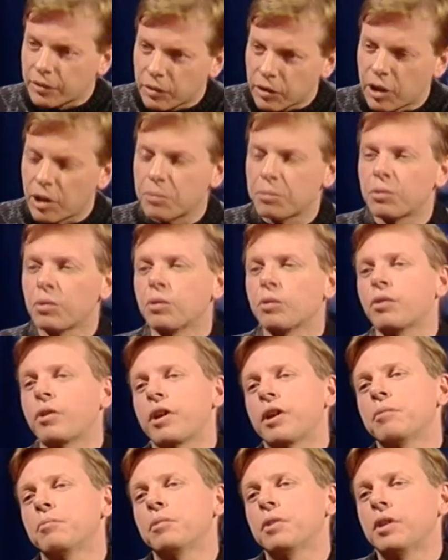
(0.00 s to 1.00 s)
Law
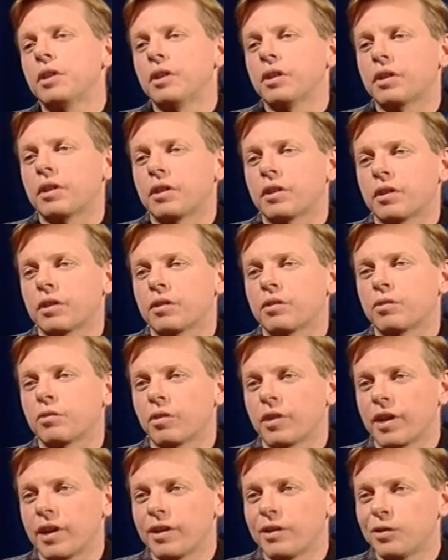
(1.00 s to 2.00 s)
Program
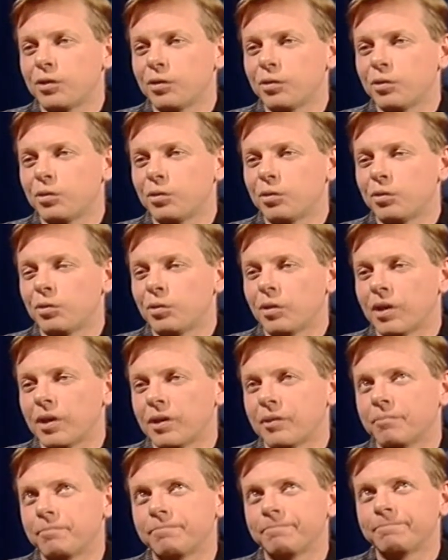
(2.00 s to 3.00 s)
try
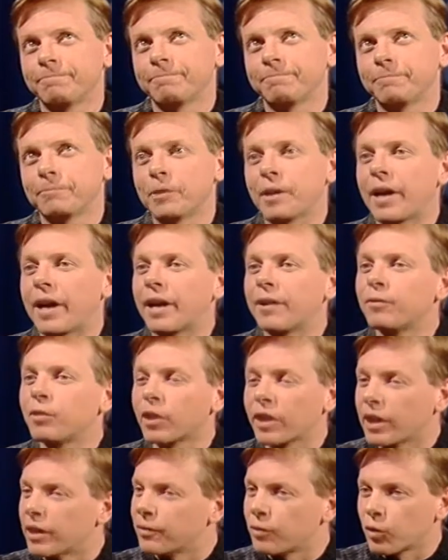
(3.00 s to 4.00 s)
to
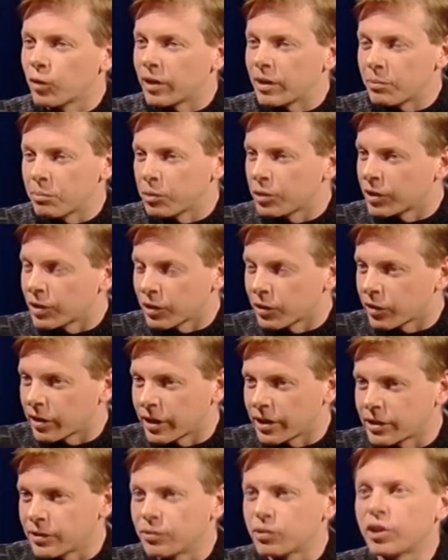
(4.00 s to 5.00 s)
advocate for any particular
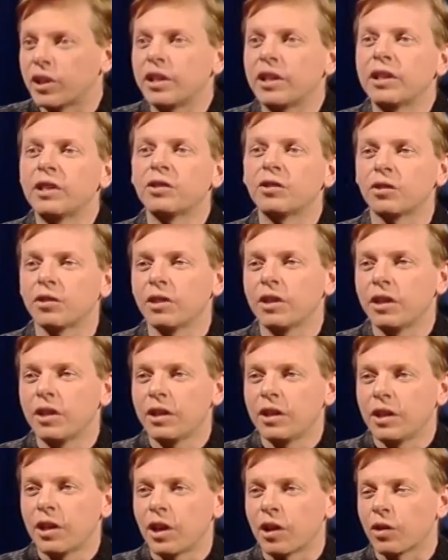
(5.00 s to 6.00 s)
kinds of change, or
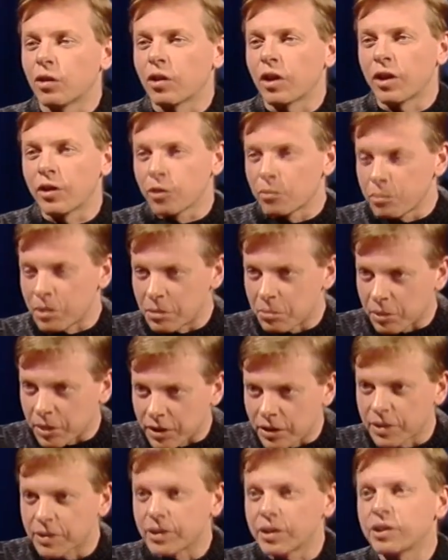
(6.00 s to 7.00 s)
are there other people
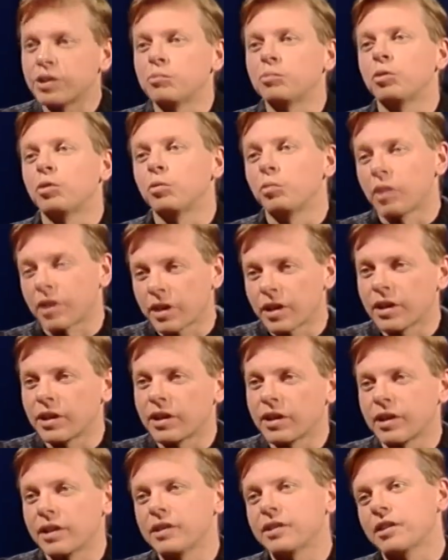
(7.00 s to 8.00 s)
in the system who
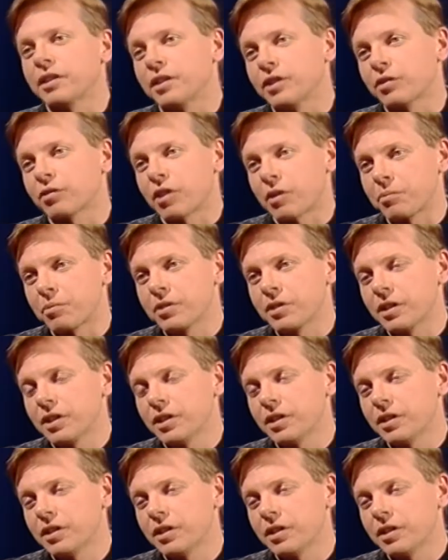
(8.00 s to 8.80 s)
recognize the discrepancy?